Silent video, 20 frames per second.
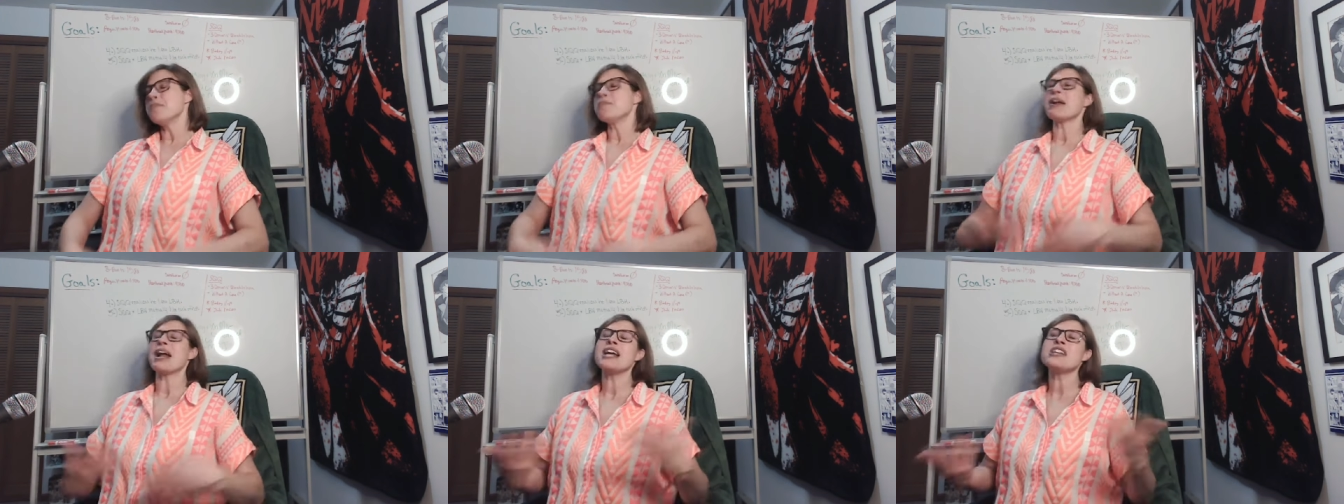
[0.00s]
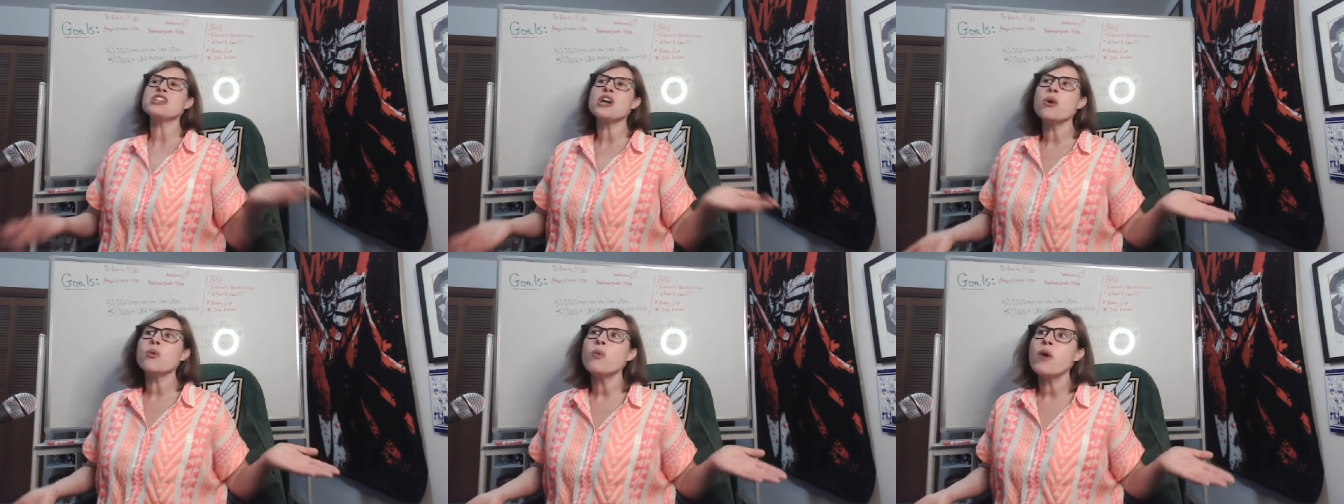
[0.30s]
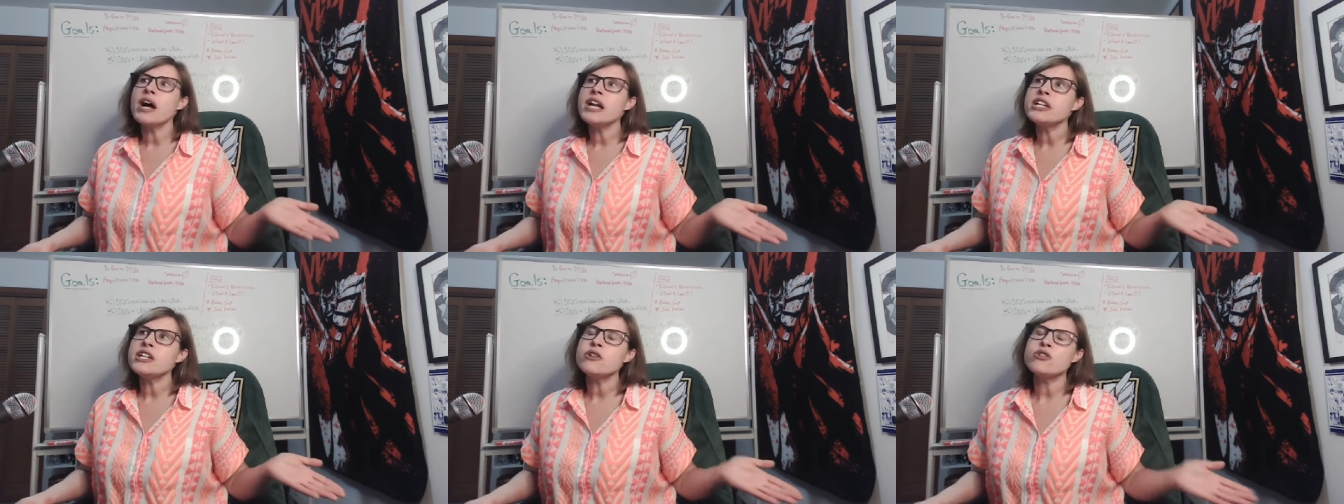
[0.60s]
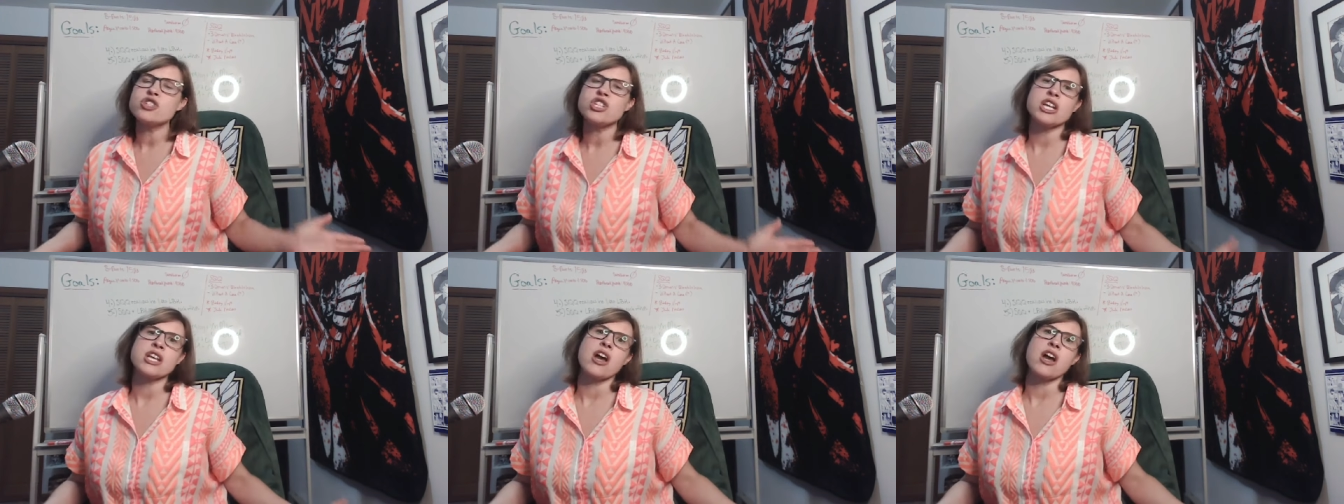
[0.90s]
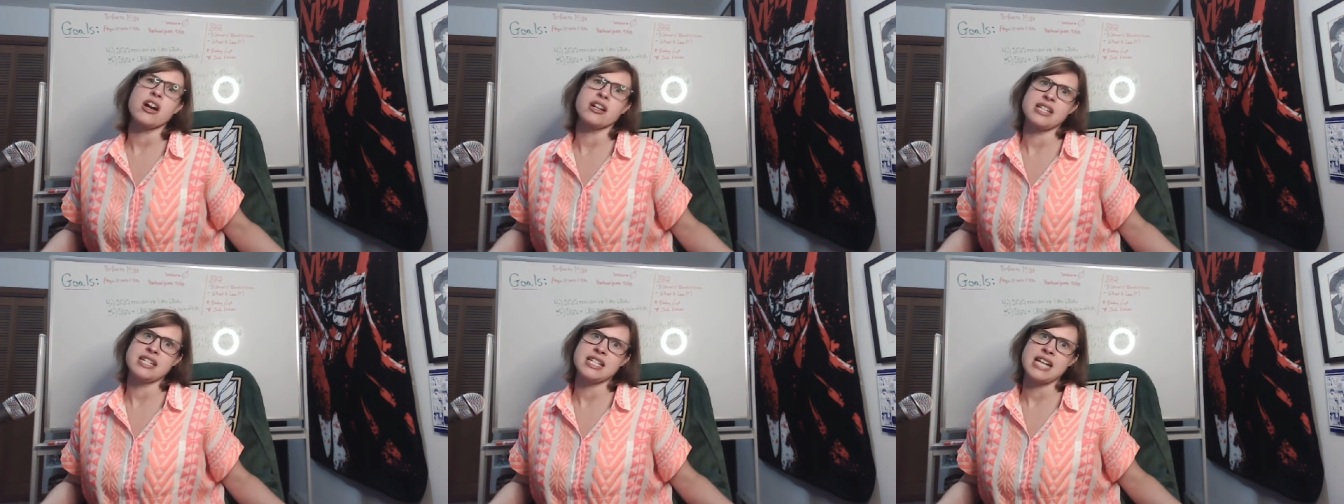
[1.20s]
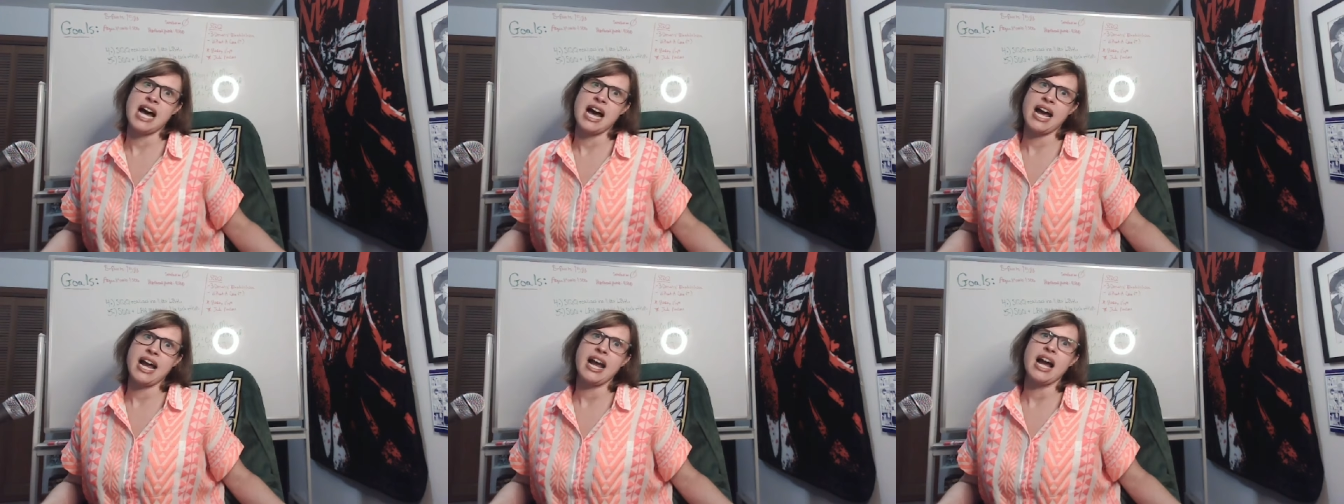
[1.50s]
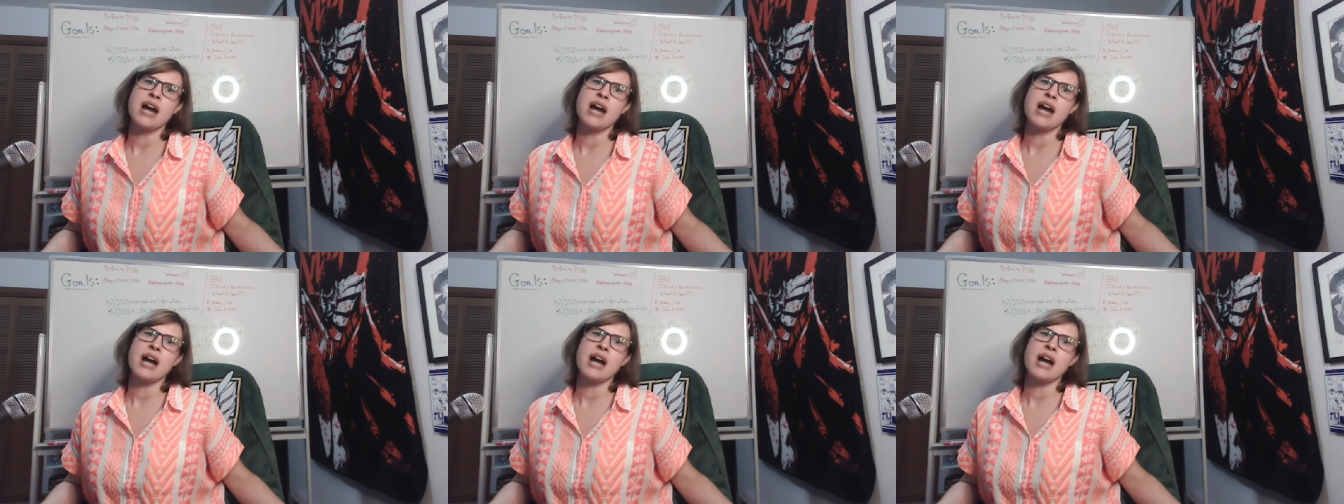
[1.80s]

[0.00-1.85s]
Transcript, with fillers: But I don't want Yu Qingyang to die.